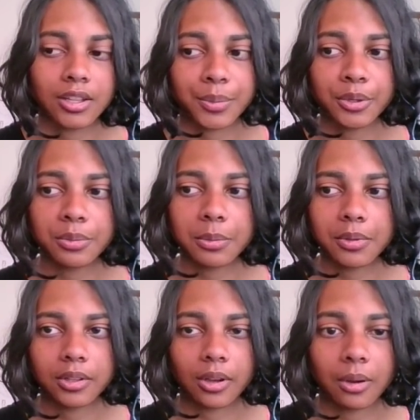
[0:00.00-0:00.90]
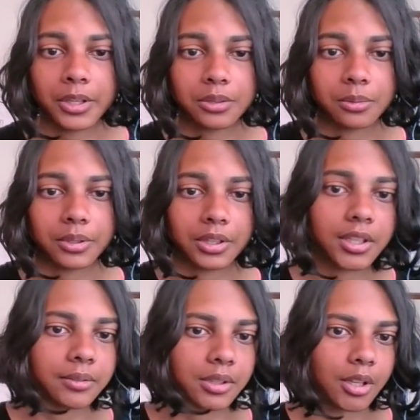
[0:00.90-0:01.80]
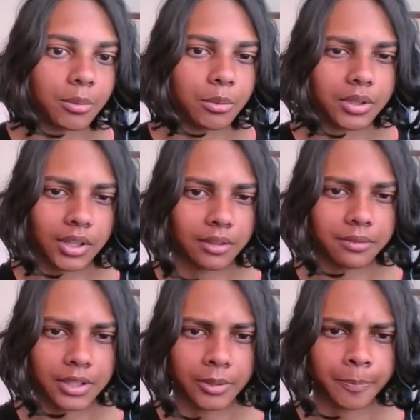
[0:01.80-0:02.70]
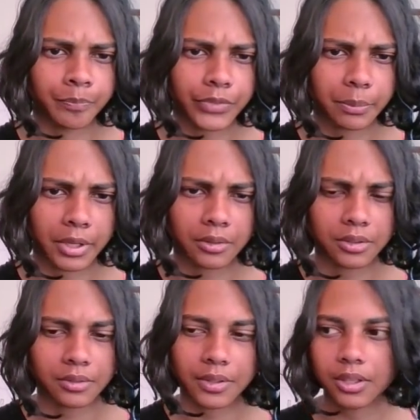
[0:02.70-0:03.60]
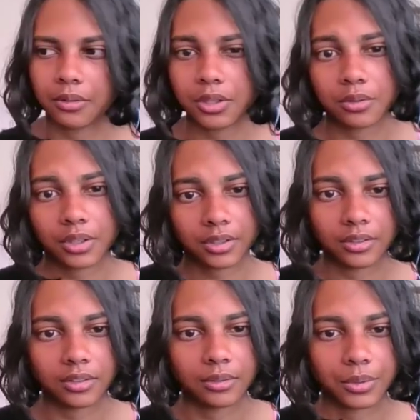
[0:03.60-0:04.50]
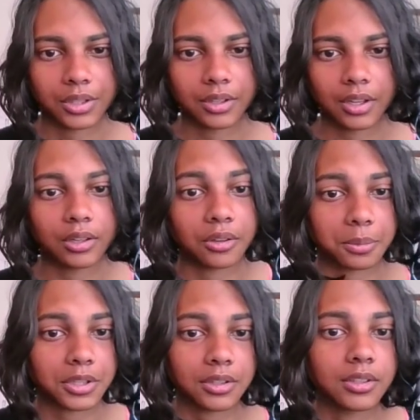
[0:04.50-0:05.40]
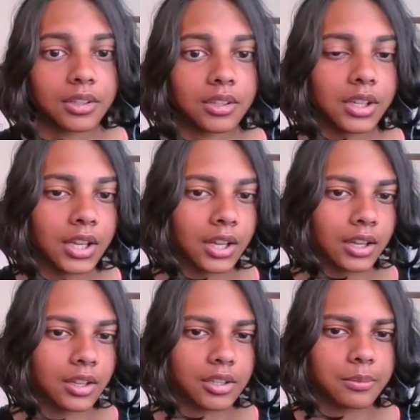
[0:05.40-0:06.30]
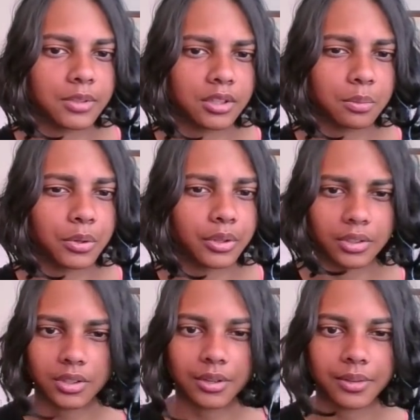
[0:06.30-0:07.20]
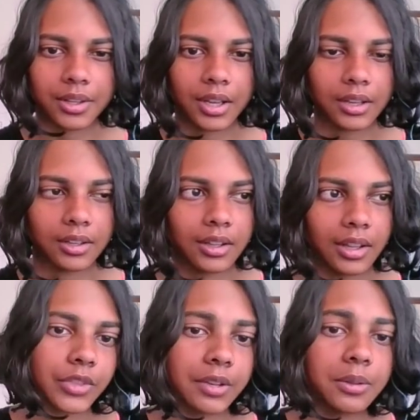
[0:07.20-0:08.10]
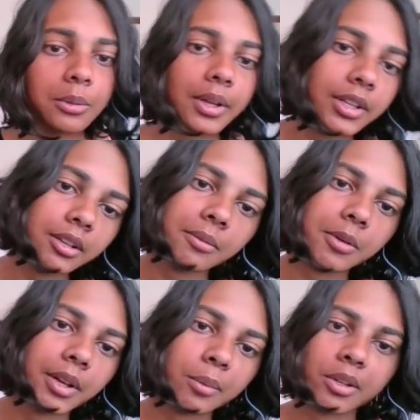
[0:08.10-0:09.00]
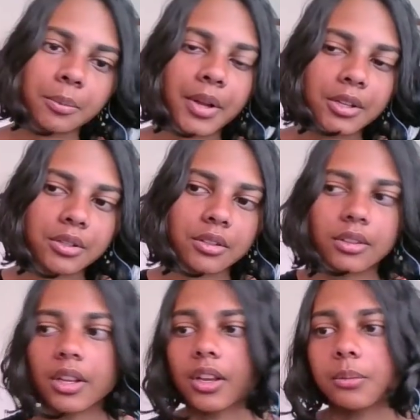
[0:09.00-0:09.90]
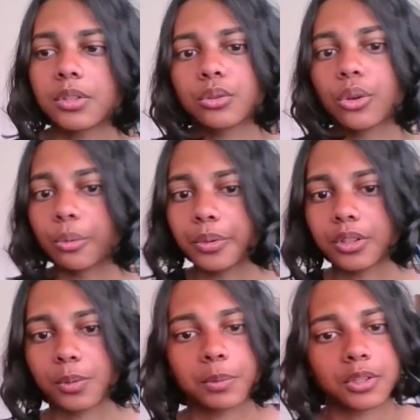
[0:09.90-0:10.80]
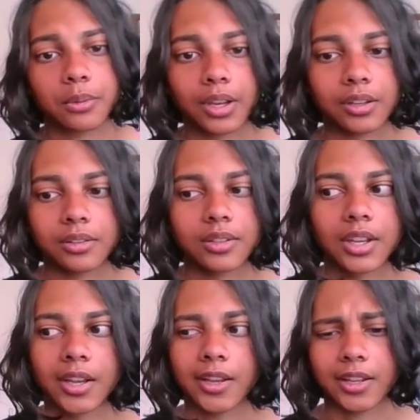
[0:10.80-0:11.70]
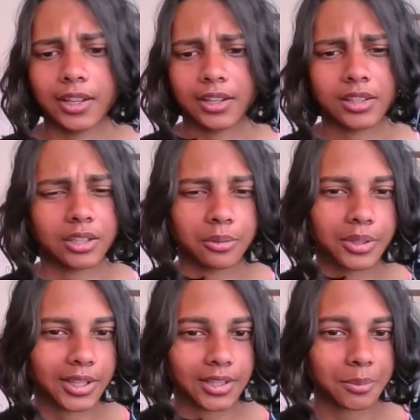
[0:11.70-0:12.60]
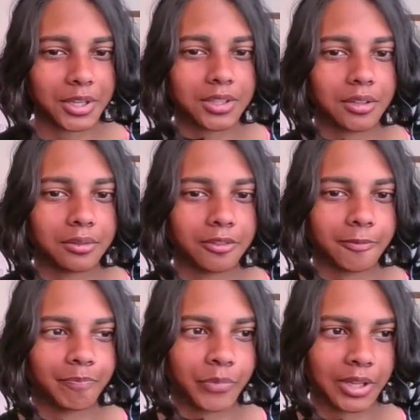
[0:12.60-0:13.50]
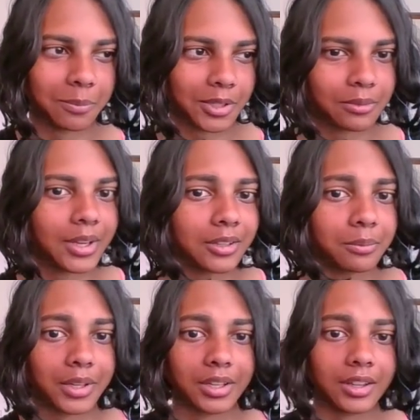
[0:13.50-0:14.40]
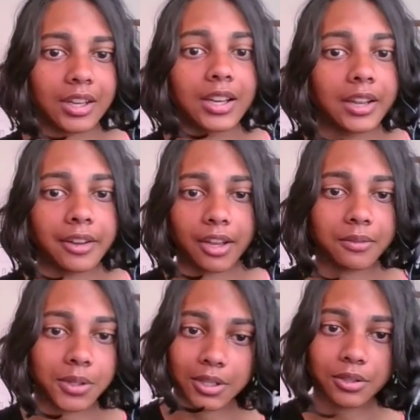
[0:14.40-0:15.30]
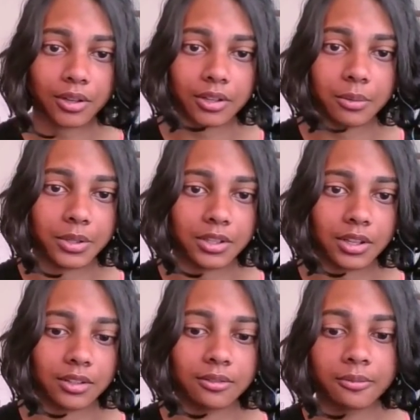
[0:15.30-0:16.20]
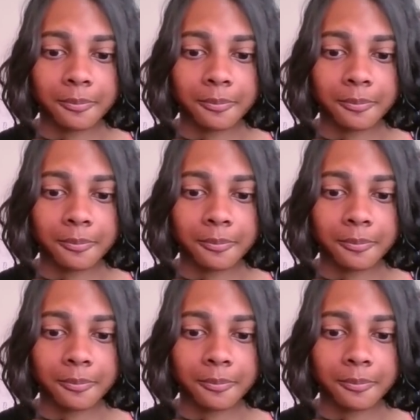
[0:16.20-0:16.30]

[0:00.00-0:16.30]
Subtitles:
I suppose people in the comments will really have to tell me what they feel about feeling restricted with certain options and in terms of support and stuff like that. Even though I lean one way about the Patreon thing, I'm still open to be persuaded. I guess I don't really see myself being persuaded, but then again, I haven't heard your arguments yet.